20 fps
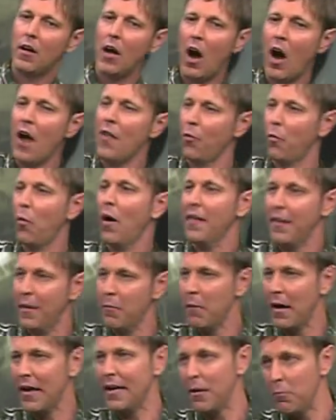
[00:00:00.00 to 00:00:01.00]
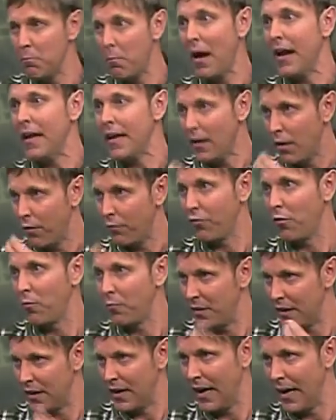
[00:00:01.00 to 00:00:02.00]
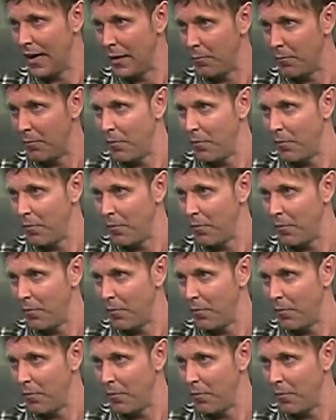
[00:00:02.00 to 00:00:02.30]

Either way, they're making money from the game.